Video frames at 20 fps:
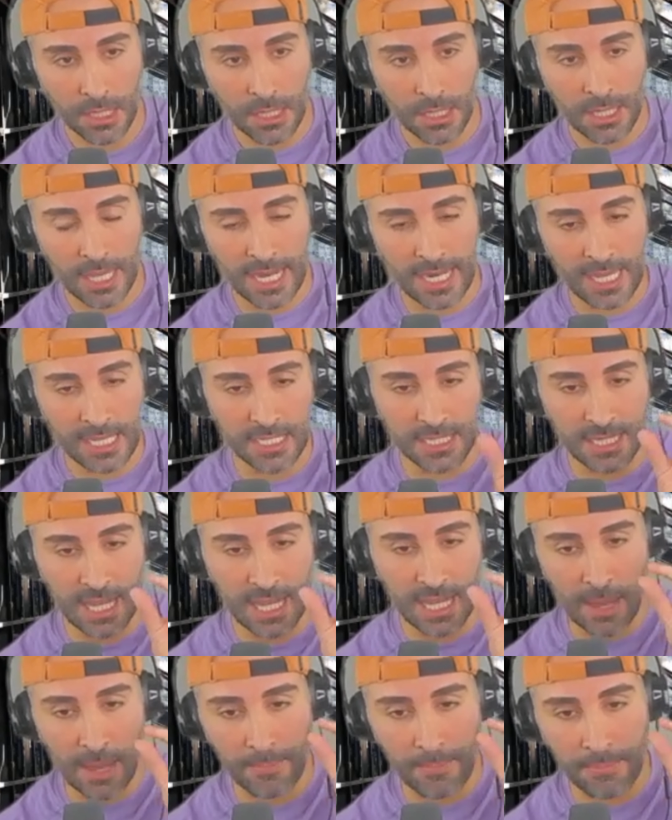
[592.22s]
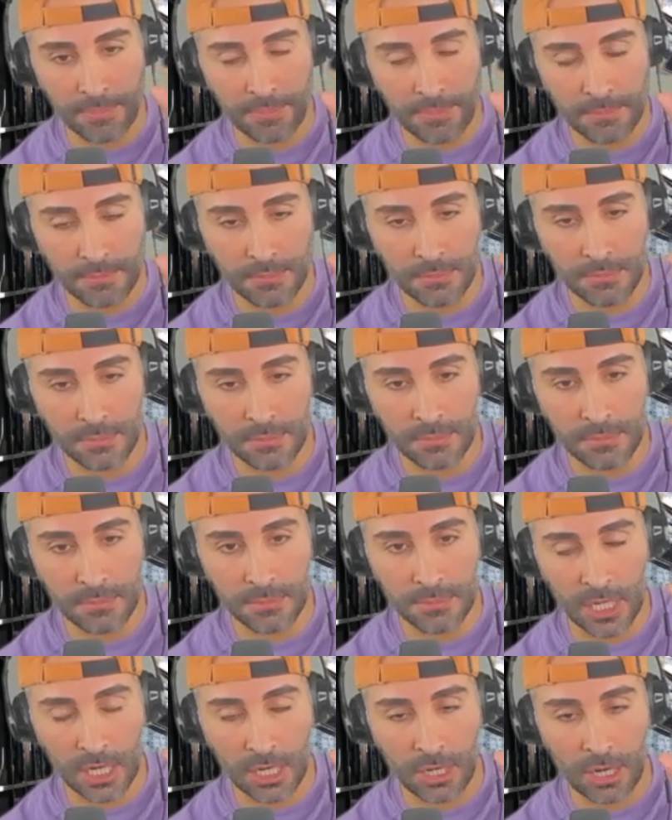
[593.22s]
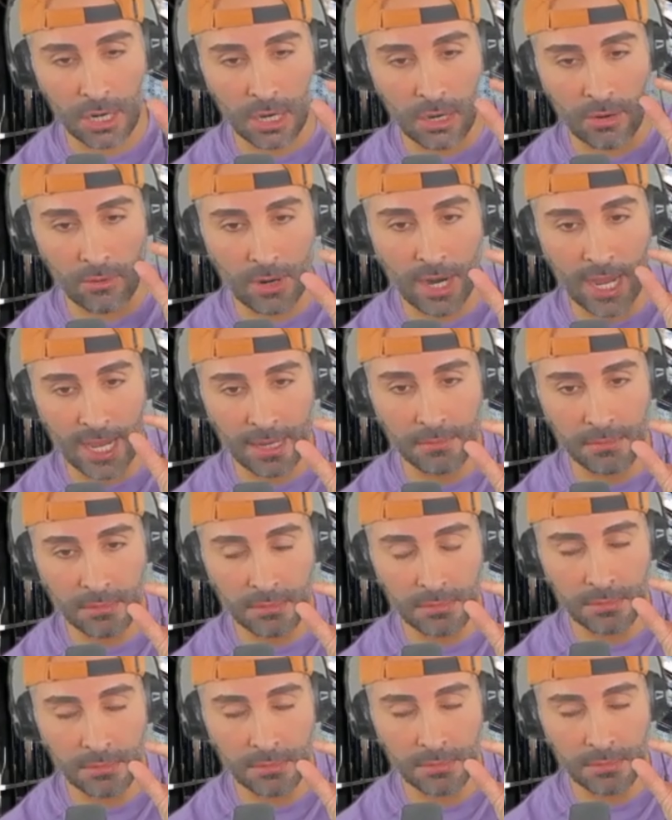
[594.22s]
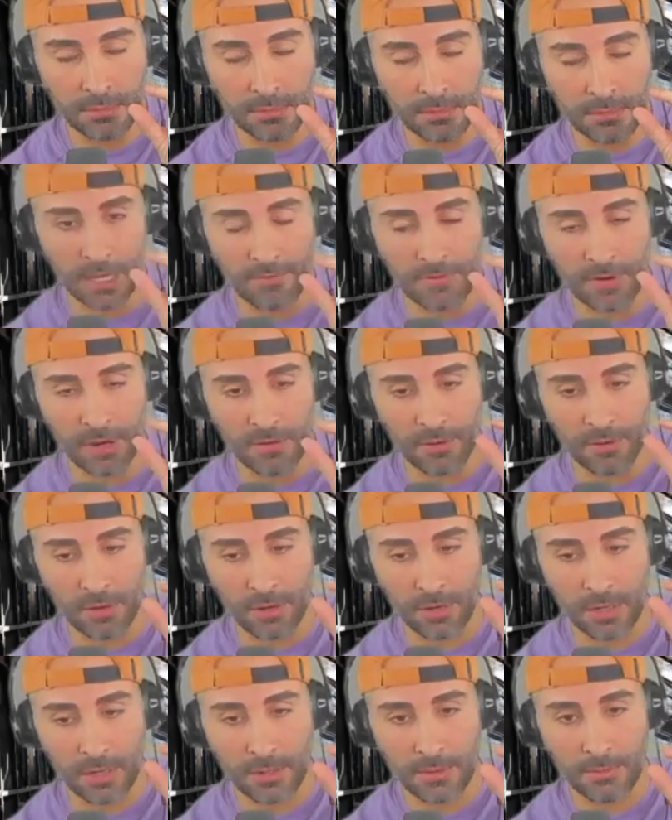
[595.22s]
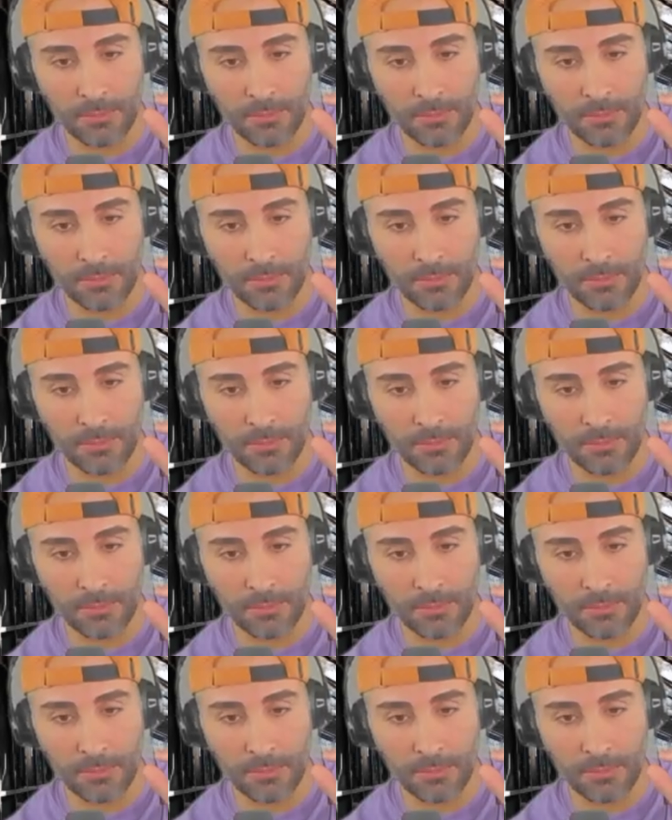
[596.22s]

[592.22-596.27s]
and they'd stop the car right in front of her.